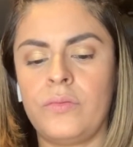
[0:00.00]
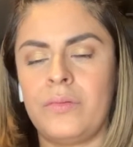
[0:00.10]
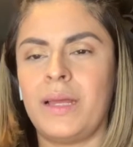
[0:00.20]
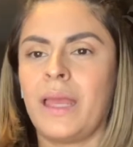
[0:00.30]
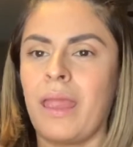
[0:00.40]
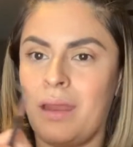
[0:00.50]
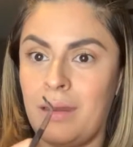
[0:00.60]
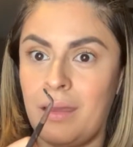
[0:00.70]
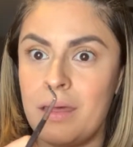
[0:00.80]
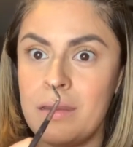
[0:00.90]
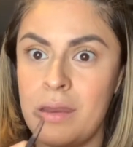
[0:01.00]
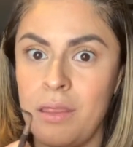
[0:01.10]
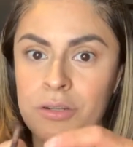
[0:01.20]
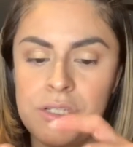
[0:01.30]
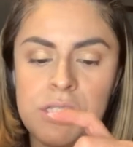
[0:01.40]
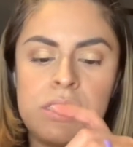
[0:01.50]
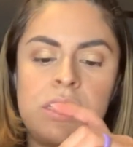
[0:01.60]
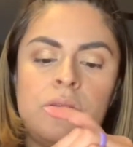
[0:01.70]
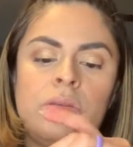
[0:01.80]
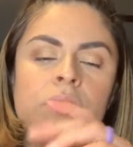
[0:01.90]
the cream eyeliner
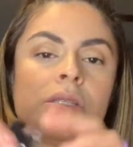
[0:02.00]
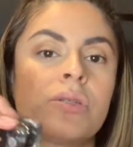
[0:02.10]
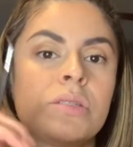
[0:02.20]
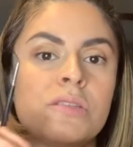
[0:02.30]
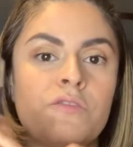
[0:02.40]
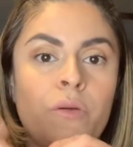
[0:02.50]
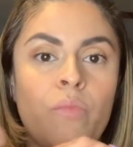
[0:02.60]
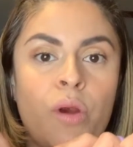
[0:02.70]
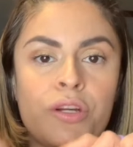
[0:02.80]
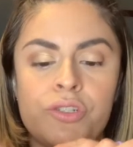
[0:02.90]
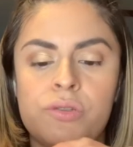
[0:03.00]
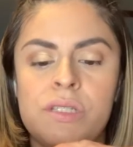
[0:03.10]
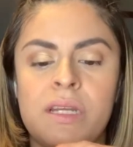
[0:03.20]
because I found the deal.